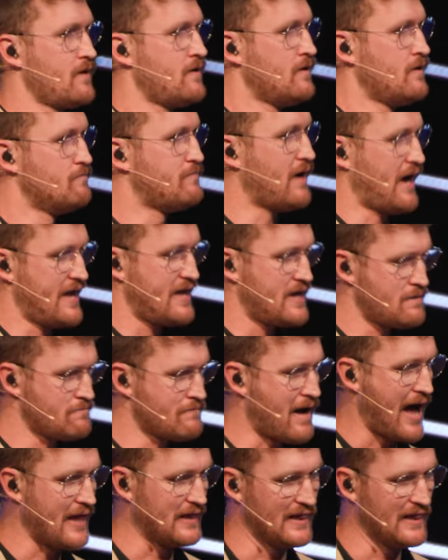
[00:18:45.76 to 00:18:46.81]
but in
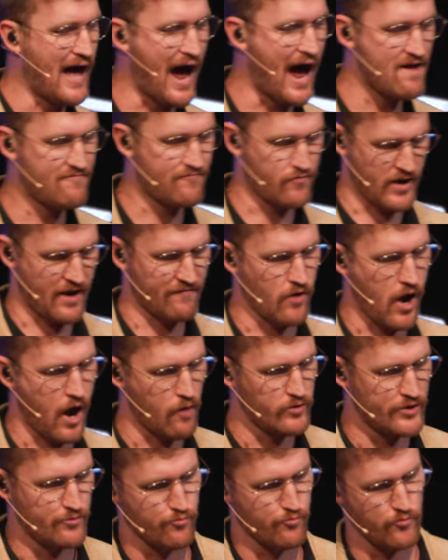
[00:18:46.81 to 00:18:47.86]
my life, whenever I
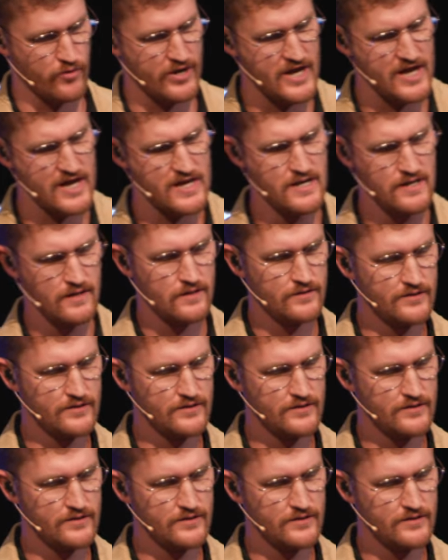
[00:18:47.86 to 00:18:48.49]
would read